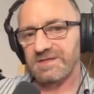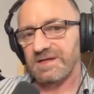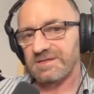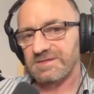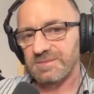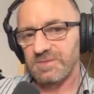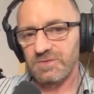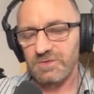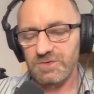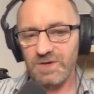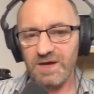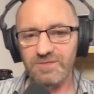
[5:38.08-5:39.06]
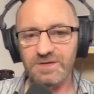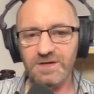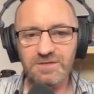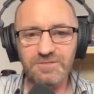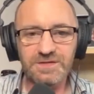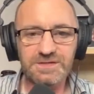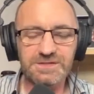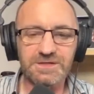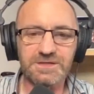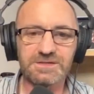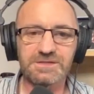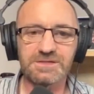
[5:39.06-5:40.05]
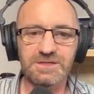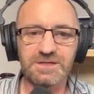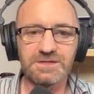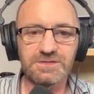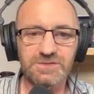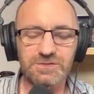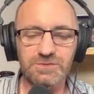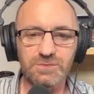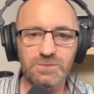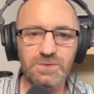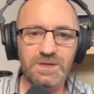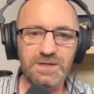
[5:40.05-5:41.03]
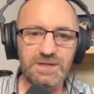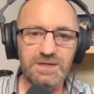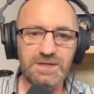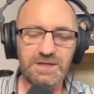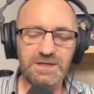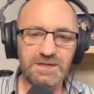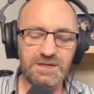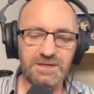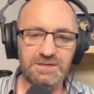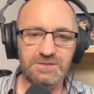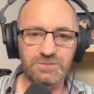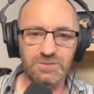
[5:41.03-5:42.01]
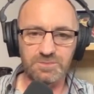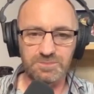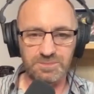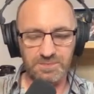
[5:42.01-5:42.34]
that, Tim, you, you have a lot of insights into into a,